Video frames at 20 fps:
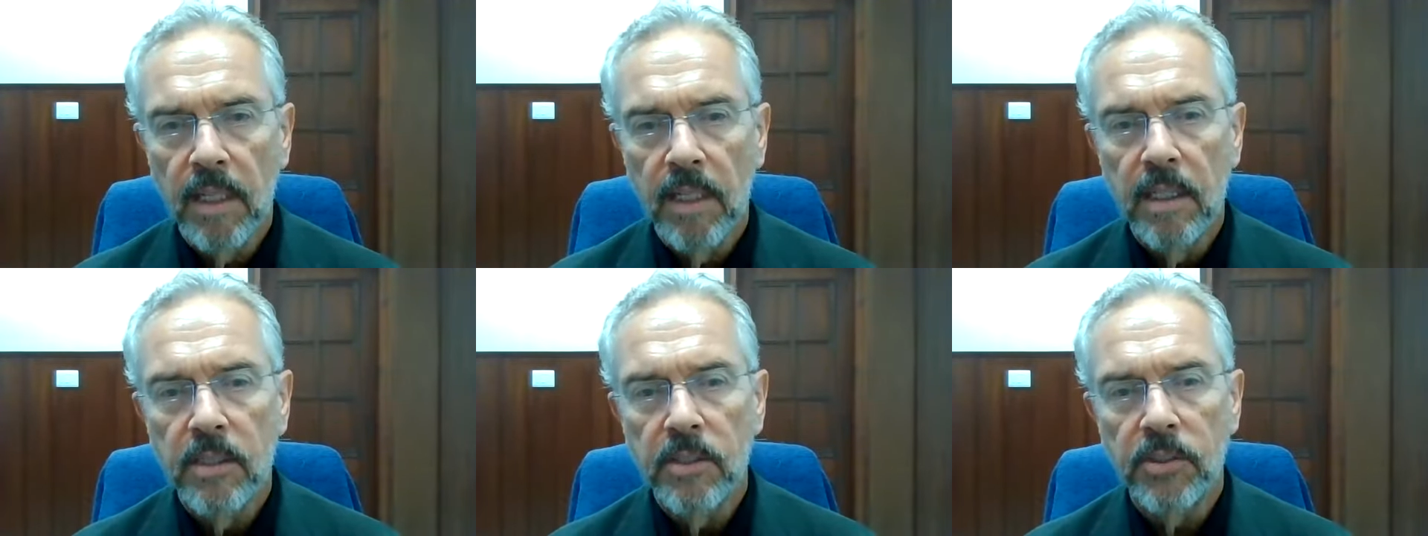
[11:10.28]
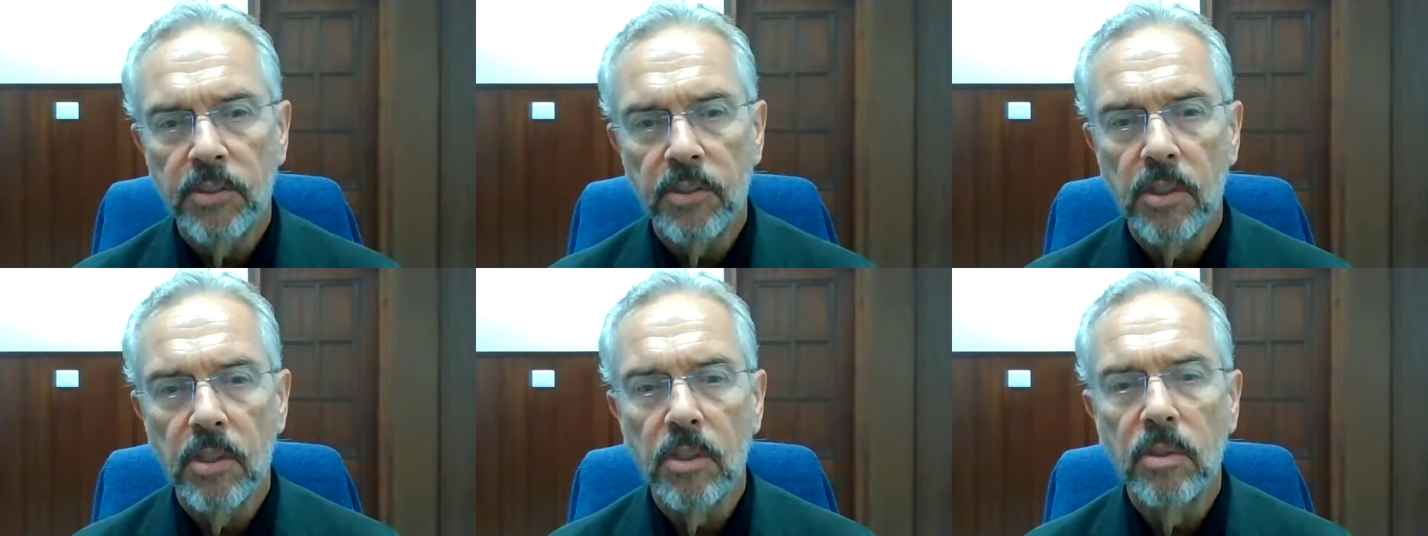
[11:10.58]

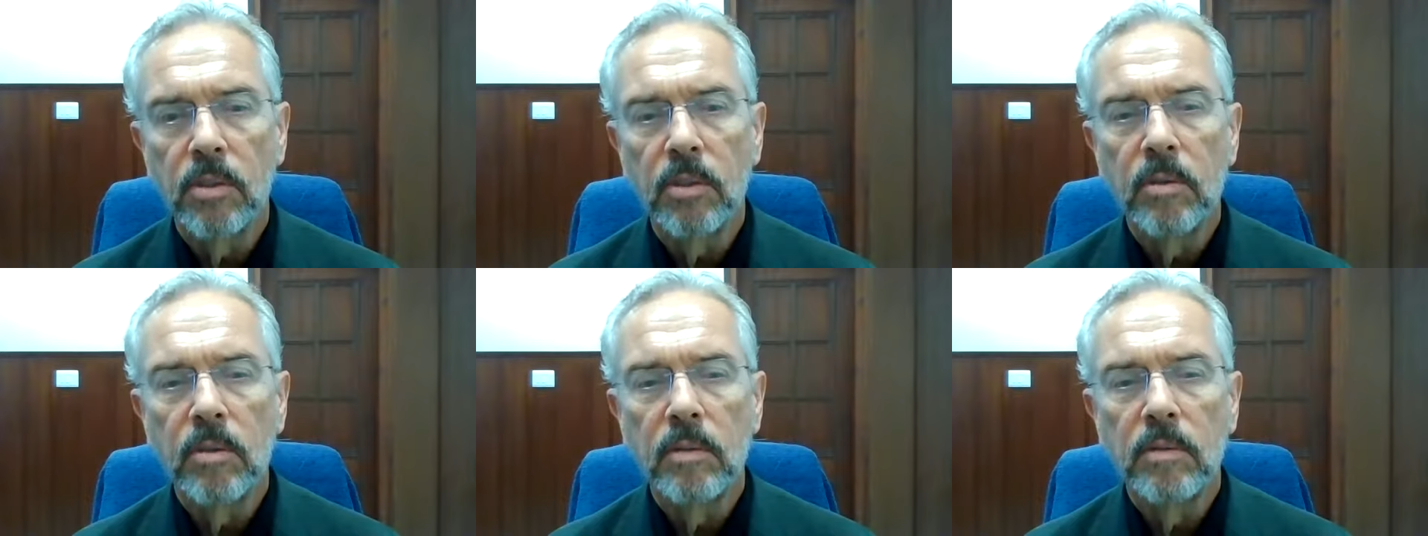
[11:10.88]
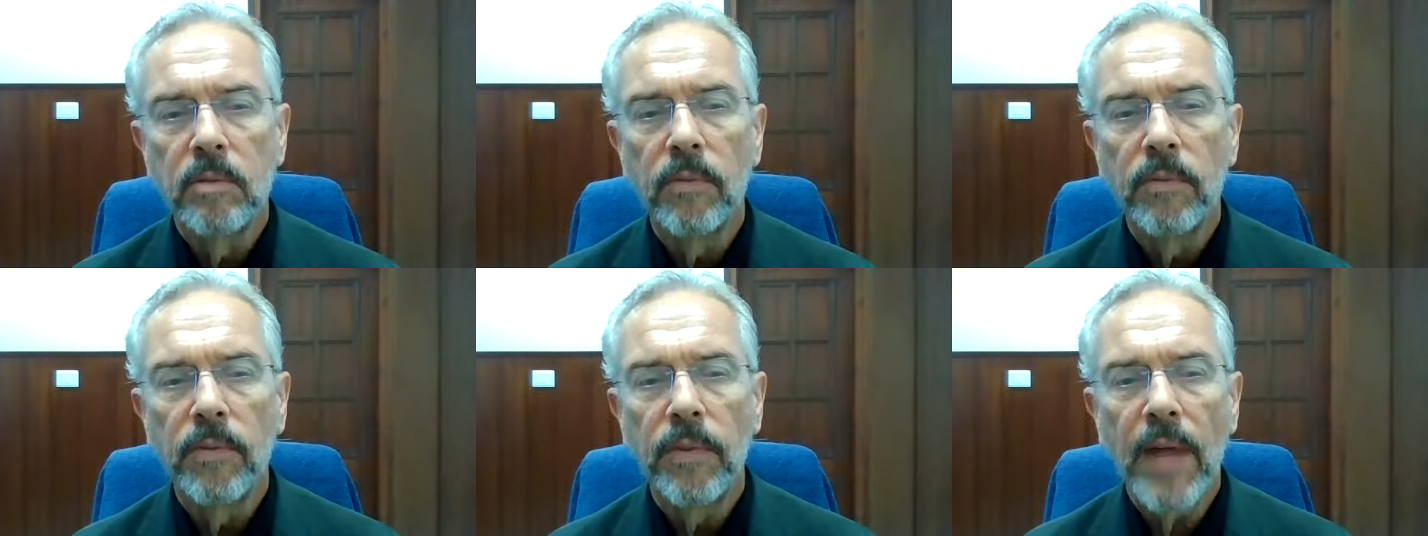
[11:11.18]
So
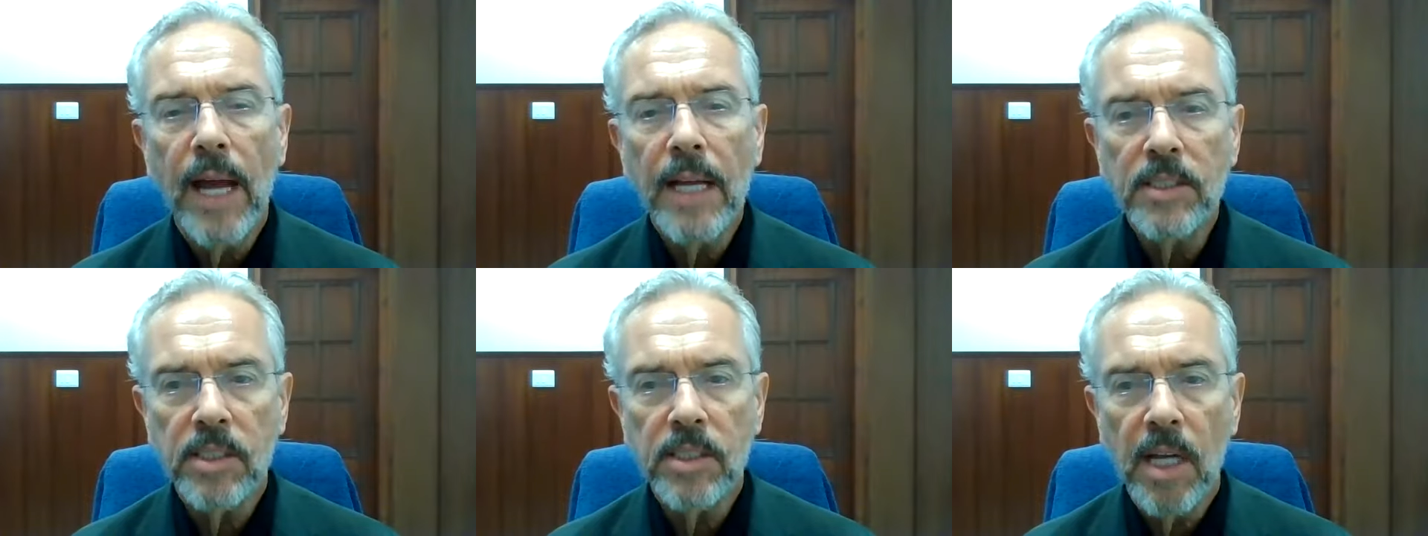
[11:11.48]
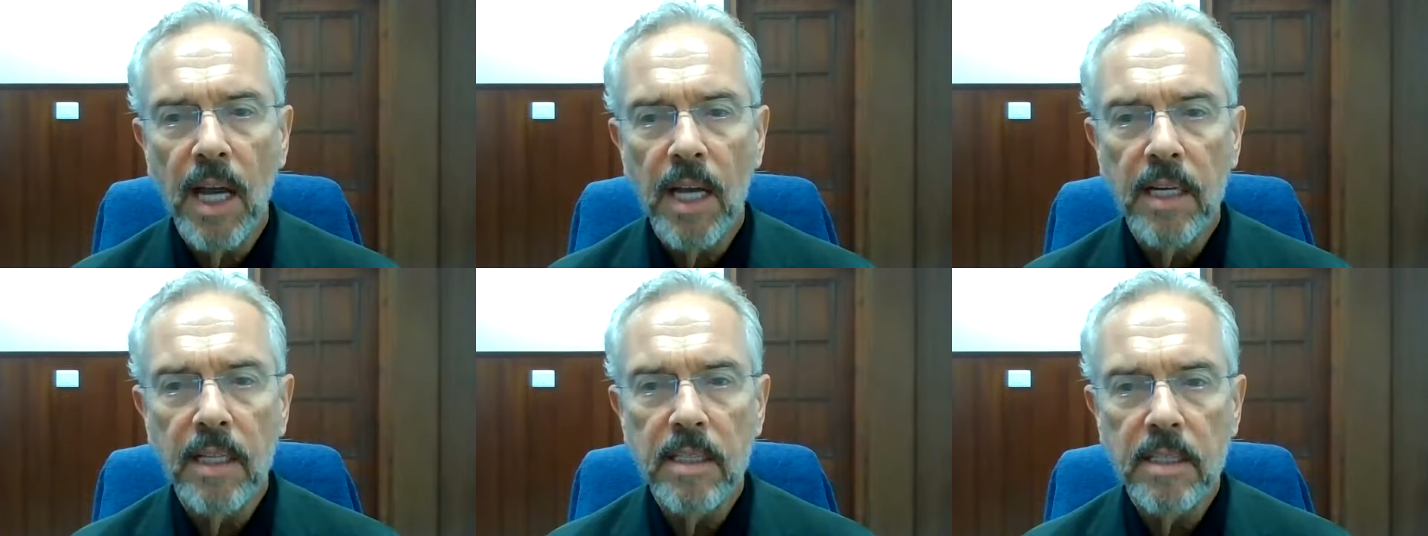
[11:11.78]
that's
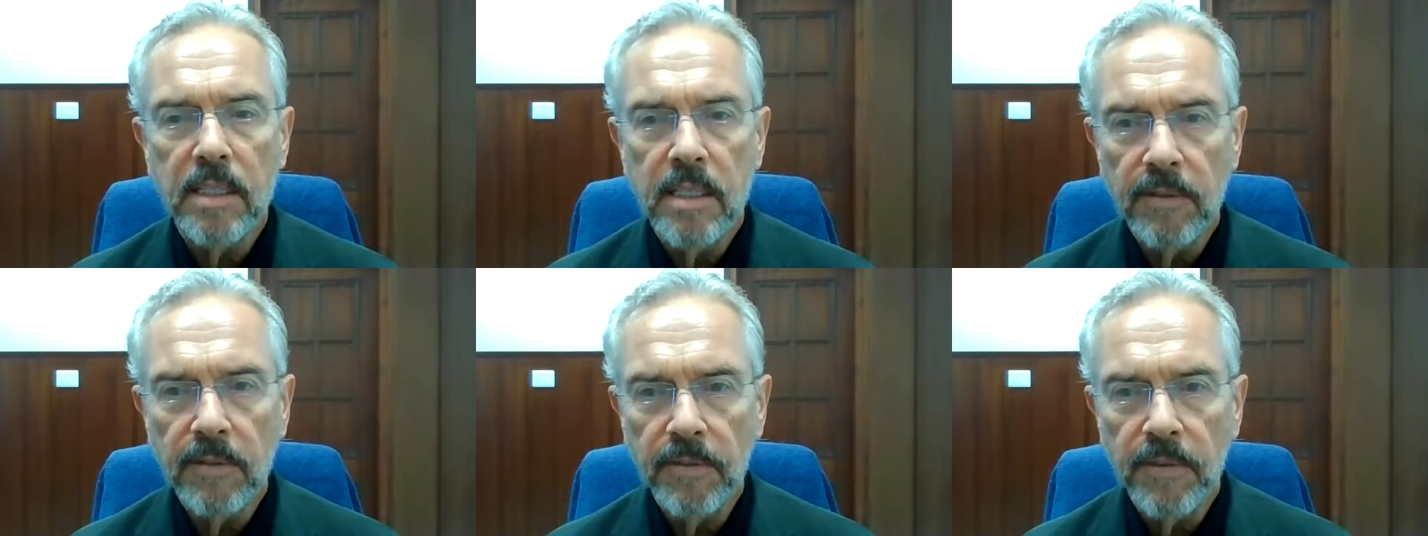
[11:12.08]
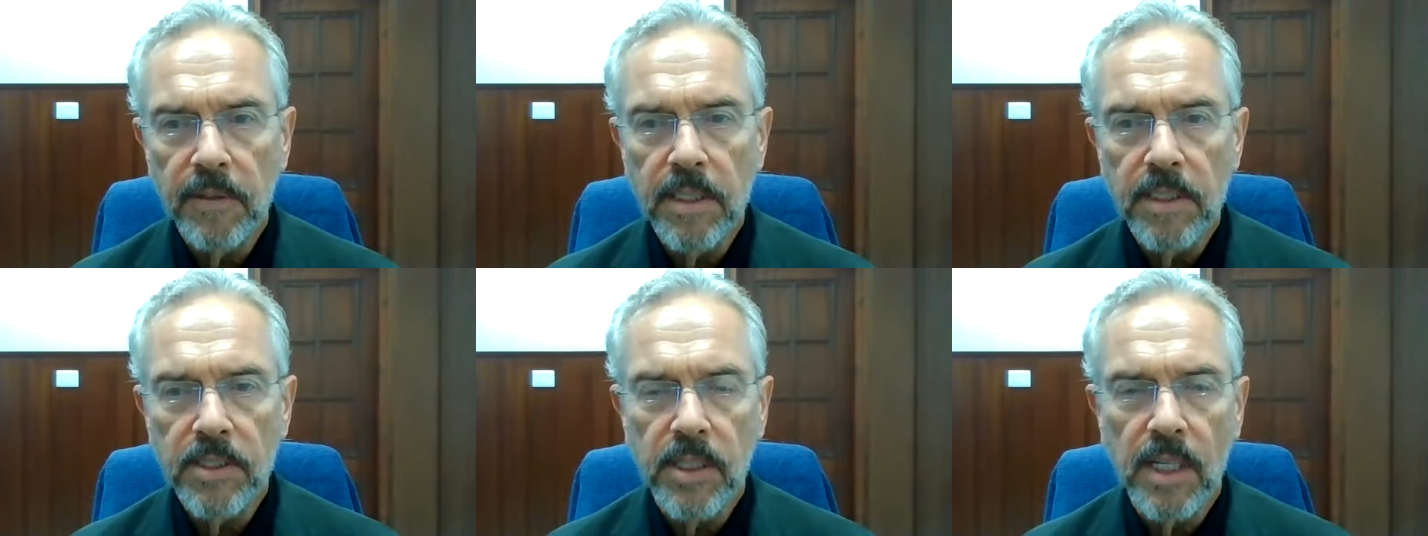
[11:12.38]
kind of the
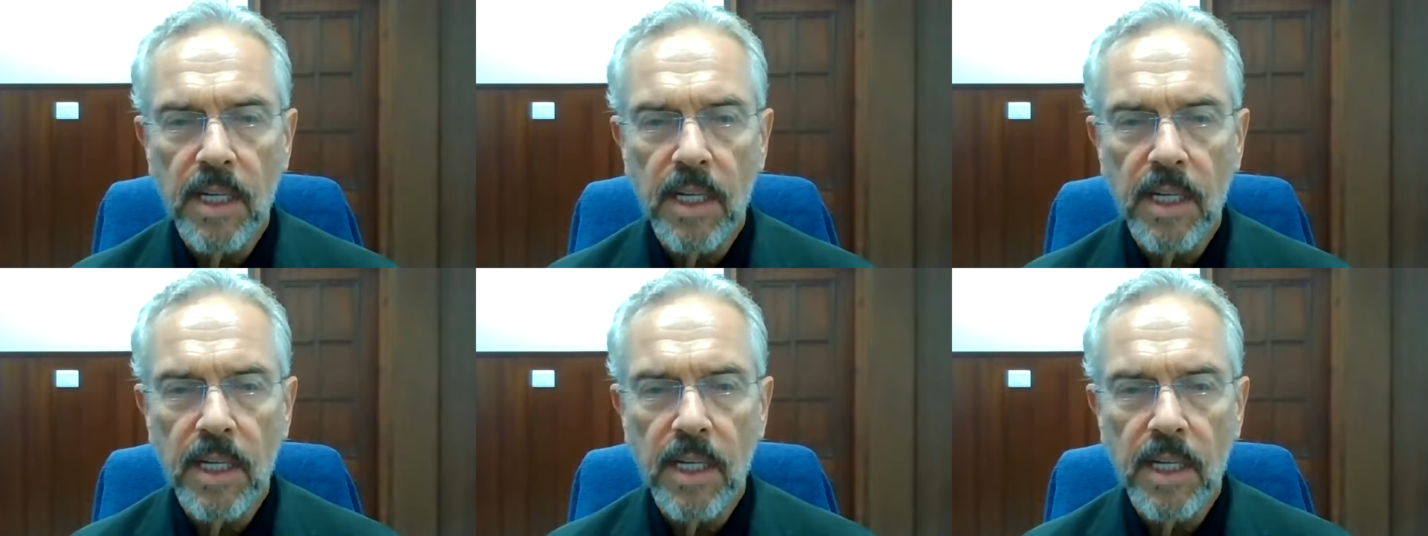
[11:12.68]
difference.